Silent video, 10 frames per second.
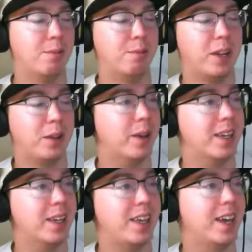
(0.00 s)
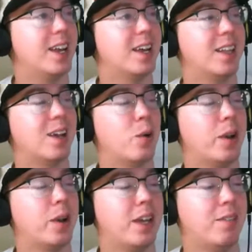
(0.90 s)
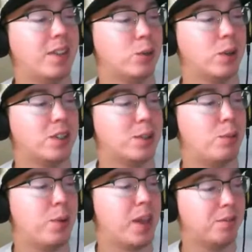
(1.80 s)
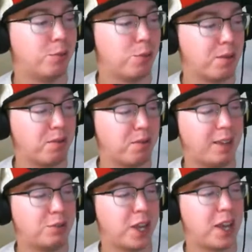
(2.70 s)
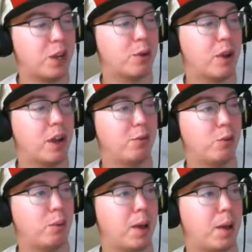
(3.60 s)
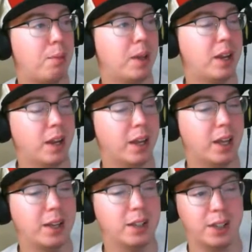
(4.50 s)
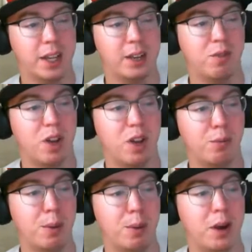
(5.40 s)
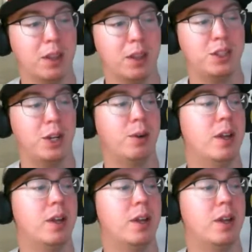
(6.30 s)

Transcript: Anyway, yeah, not quite a DFS question. We have live chat going on if you want to pop in and get involved, be a part of the show.